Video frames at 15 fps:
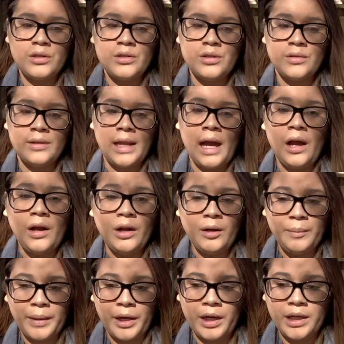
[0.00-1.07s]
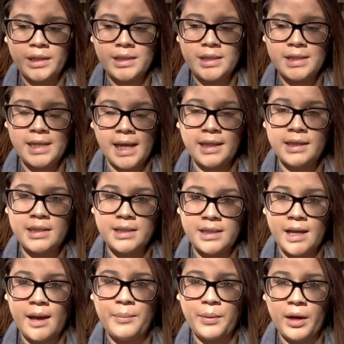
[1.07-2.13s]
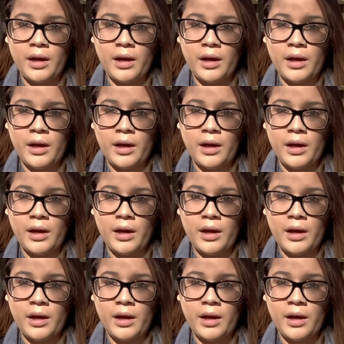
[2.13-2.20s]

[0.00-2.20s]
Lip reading: So now her parents take the step